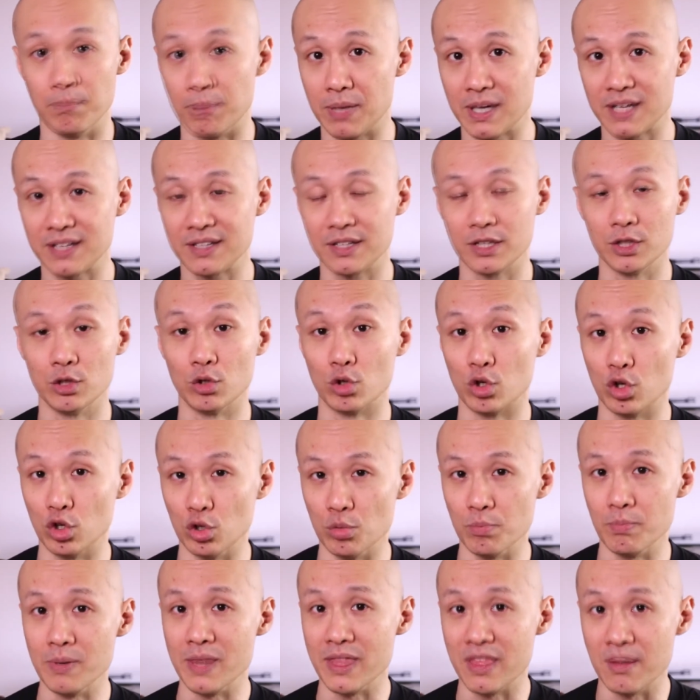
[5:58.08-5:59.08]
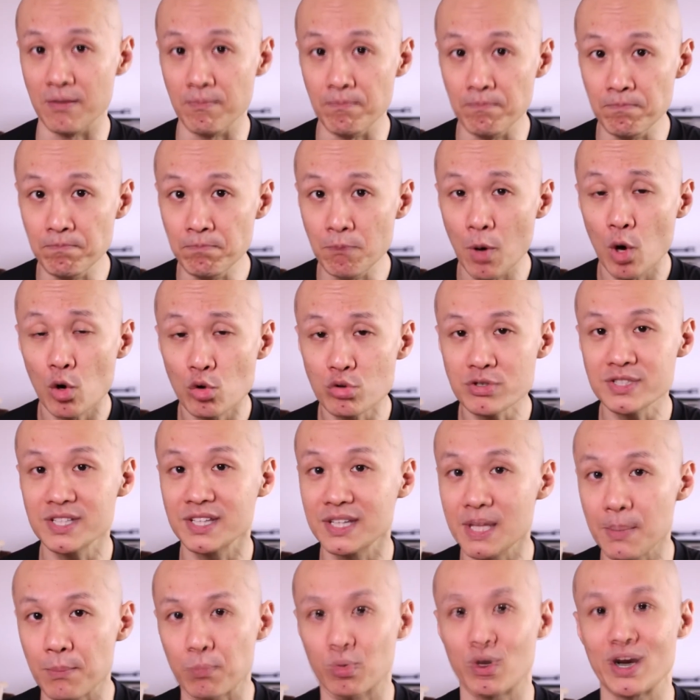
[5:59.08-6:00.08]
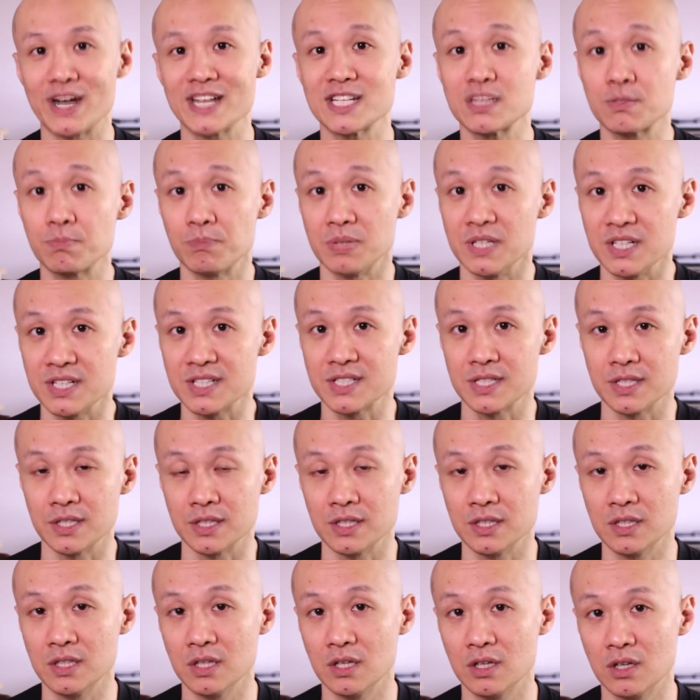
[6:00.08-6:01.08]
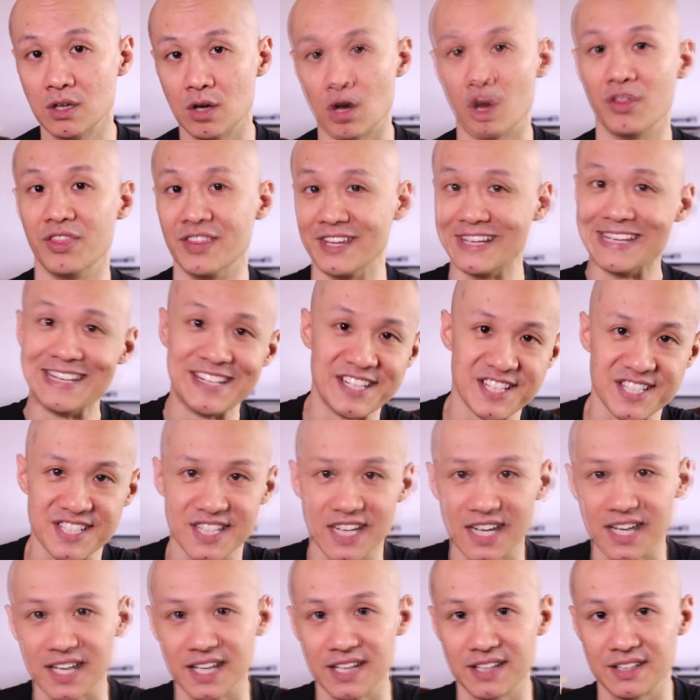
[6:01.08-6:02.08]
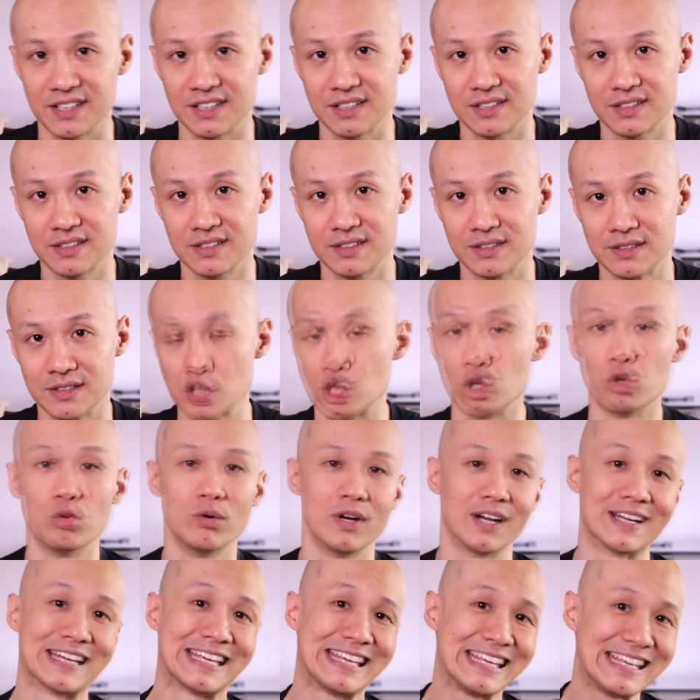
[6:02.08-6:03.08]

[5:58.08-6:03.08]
but you could be the most depressed person on the inside. So a